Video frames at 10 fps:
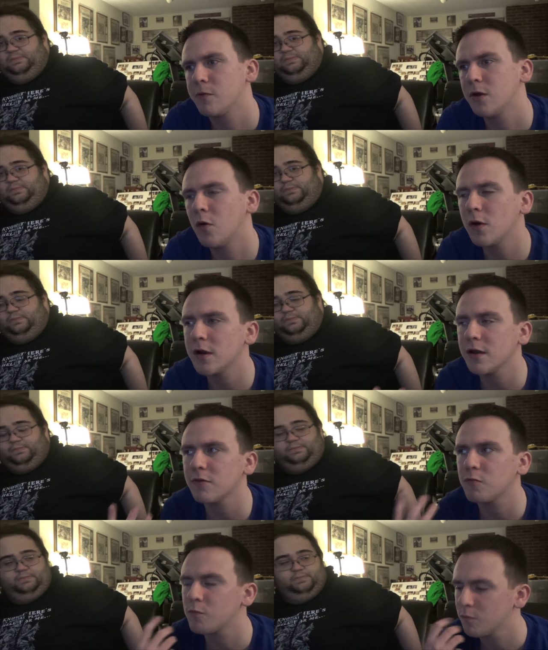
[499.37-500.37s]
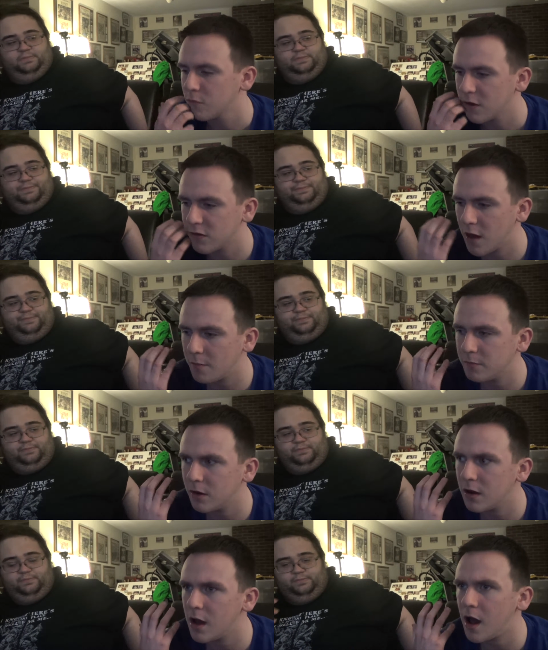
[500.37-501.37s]
Speaker 1: You know what it is? Is that
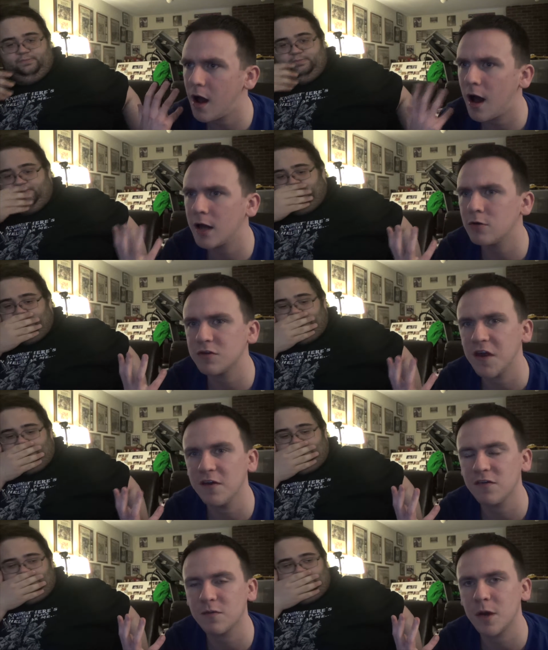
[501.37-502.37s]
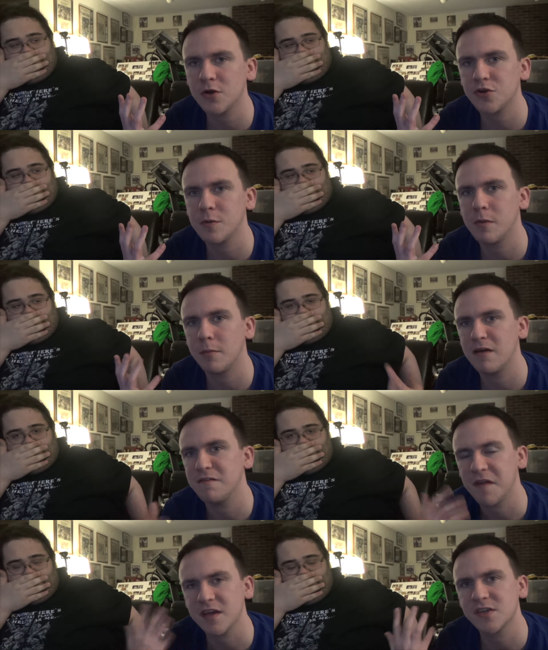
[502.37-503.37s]
I don't taste much, but my
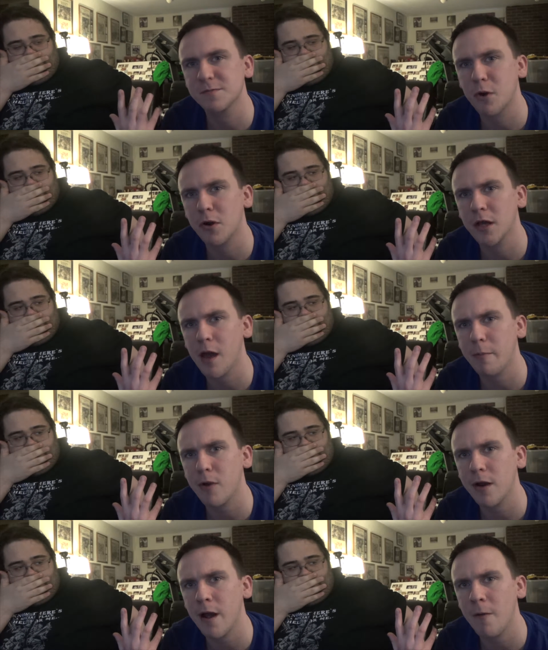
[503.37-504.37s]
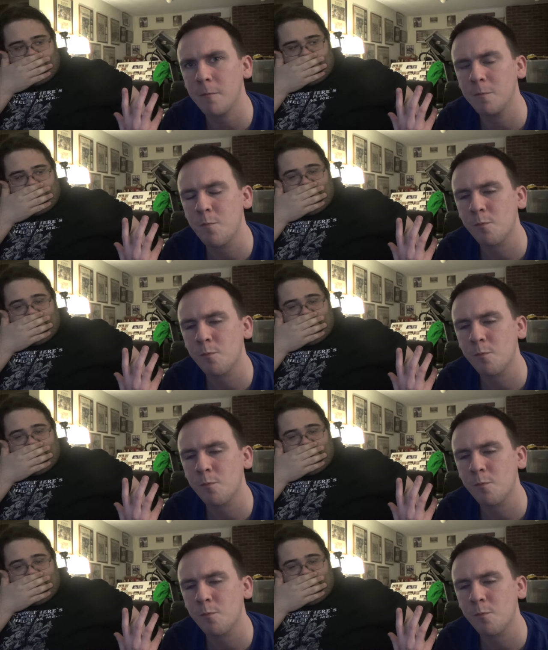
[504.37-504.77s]
face is burning up right now.